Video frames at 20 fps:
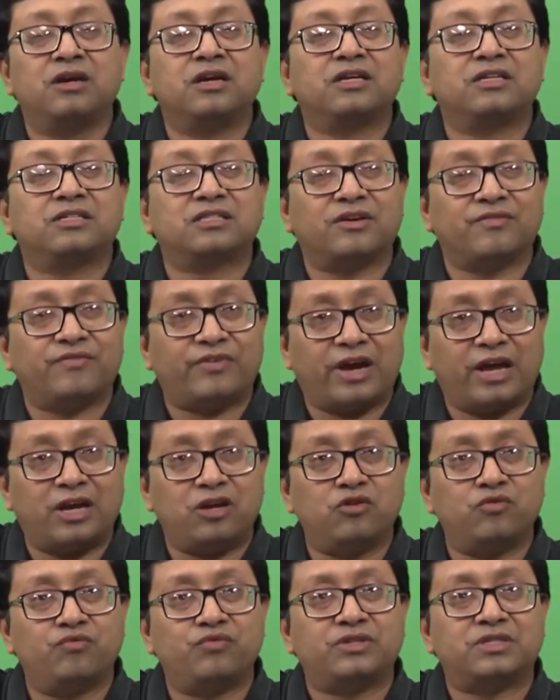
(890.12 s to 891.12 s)
is the
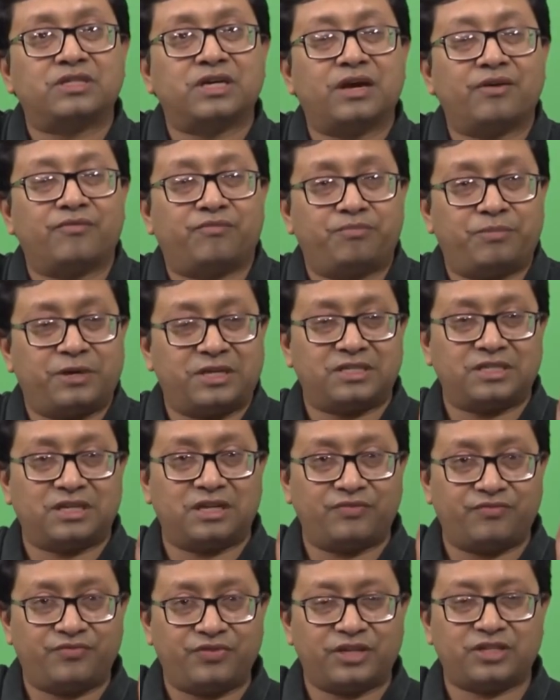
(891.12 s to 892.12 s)
value which I have
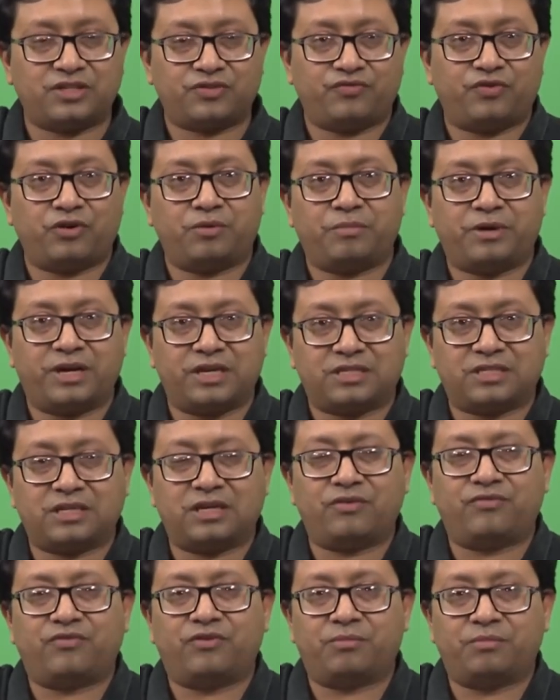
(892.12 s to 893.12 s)
basically fixed for
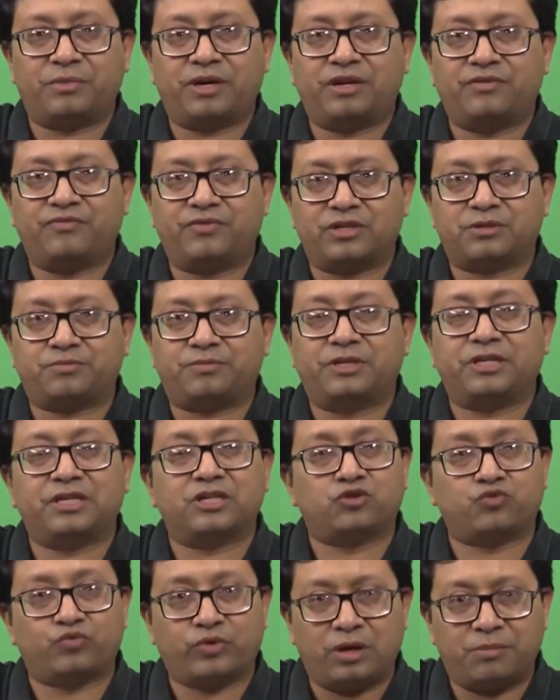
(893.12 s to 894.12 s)
myself for my investment
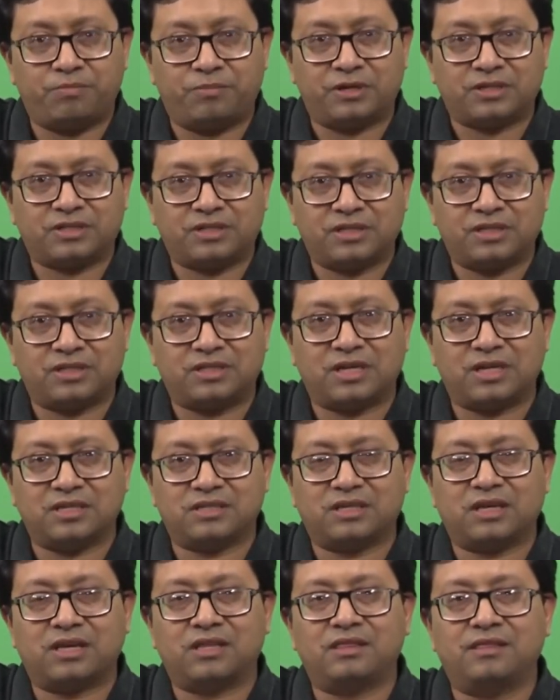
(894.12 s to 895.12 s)
is twelve percent, such
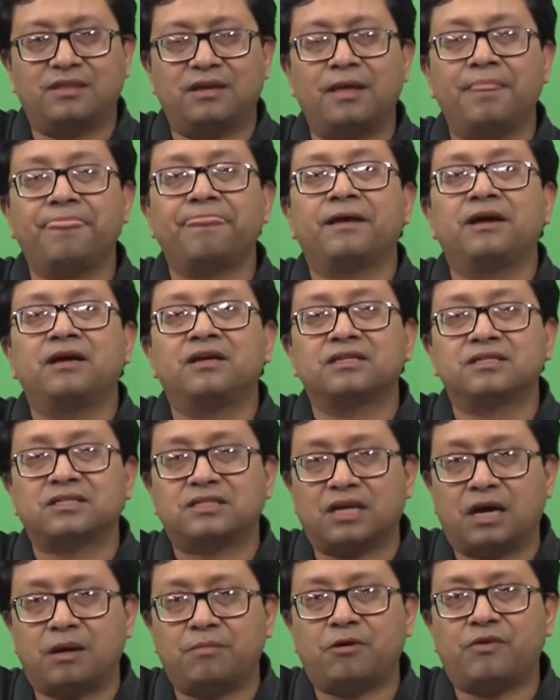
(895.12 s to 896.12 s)
that the
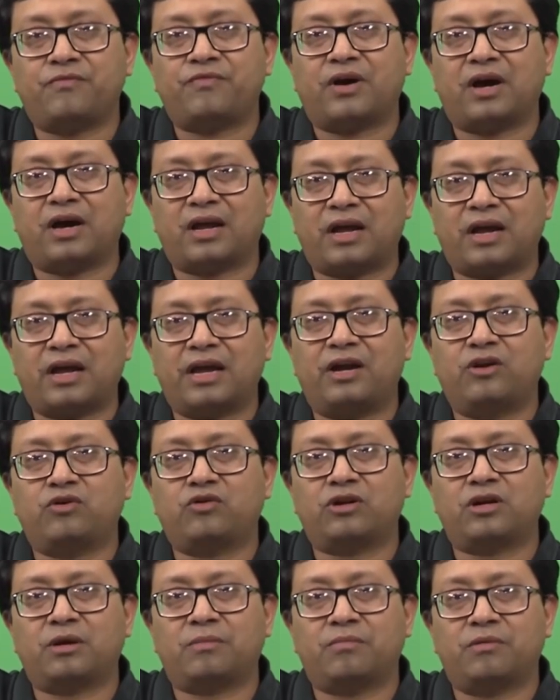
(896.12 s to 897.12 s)
sum of R I
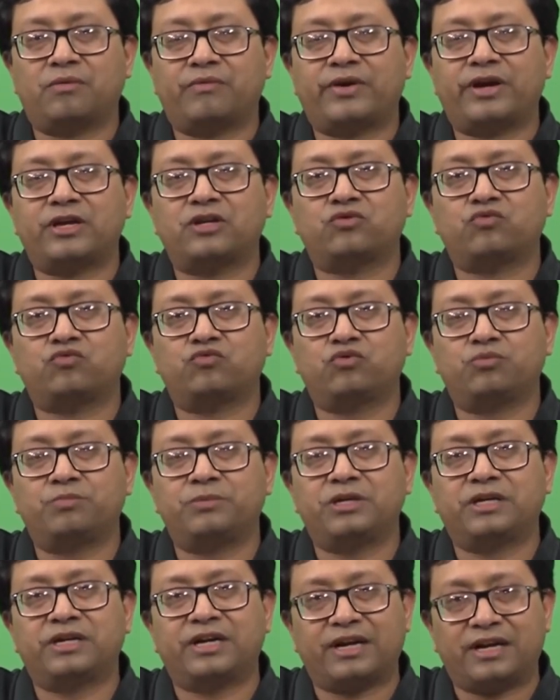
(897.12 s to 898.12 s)
into W I would
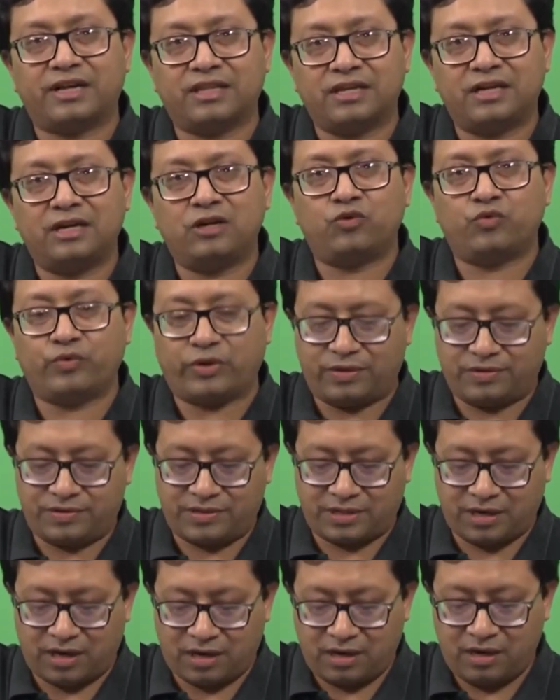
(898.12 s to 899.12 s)
be greater than twelve
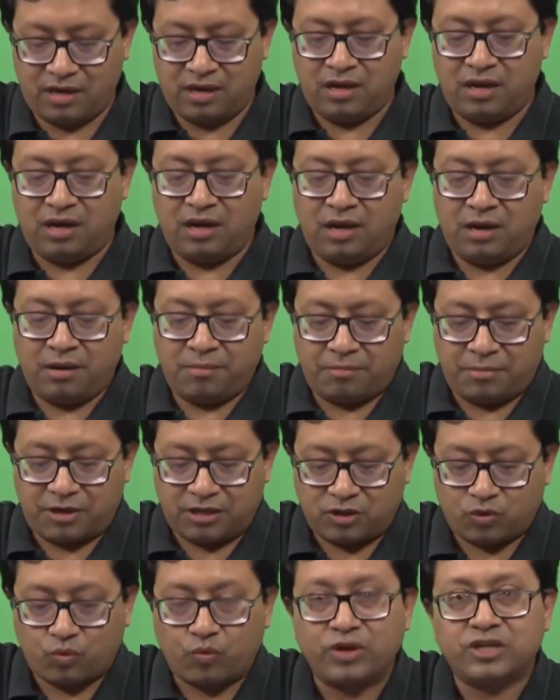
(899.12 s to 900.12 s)
star.
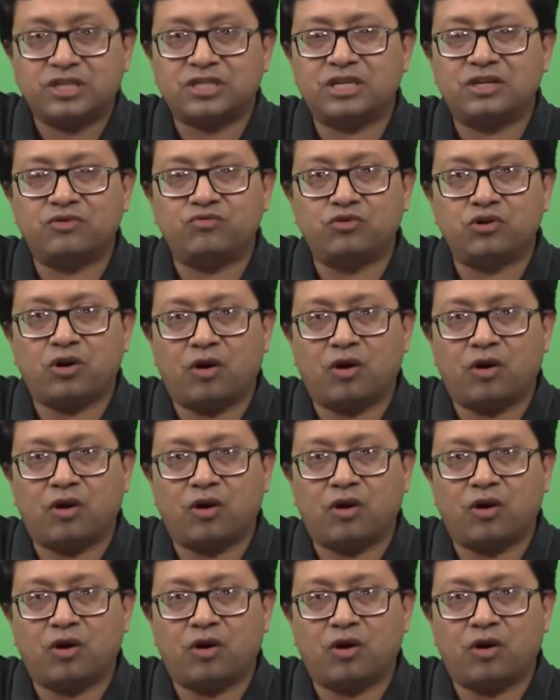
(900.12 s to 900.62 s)
But the question would